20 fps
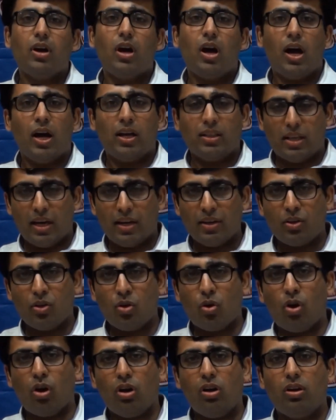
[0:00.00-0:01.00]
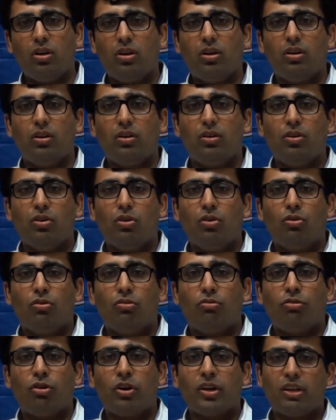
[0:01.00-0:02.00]
I thank you all
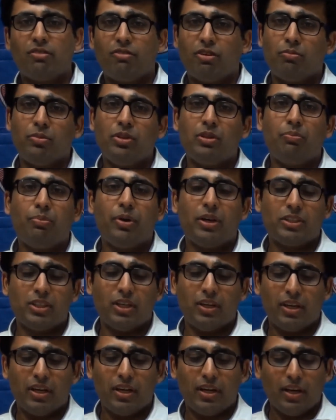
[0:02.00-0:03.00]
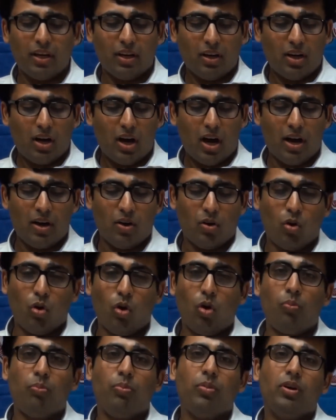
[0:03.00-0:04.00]
for giving me the patient hearing. I
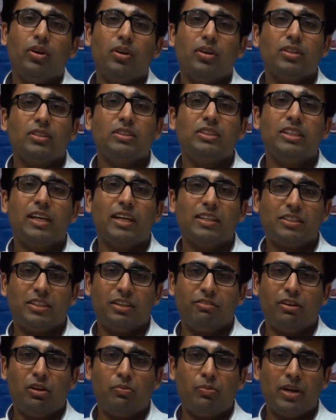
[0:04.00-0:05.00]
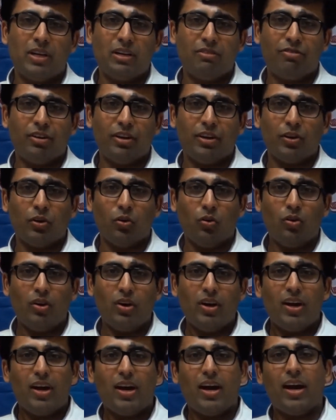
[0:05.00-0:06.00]
hope GST will benefit you
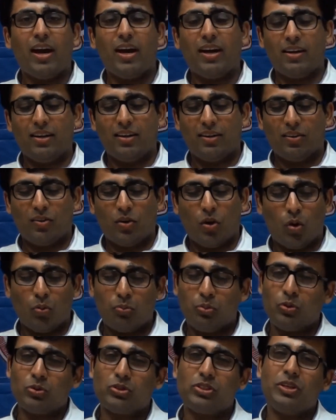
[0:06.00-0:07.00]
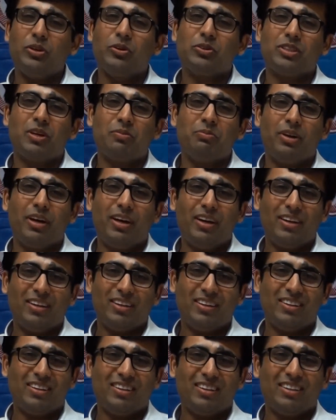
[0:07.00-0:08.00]
and hope to see you someday.
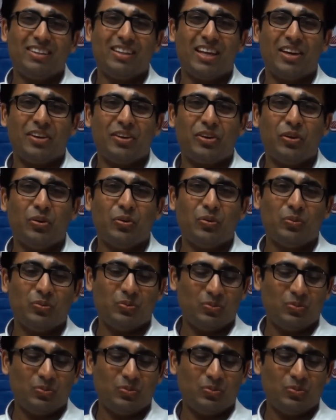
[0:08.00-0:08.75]
Thank you.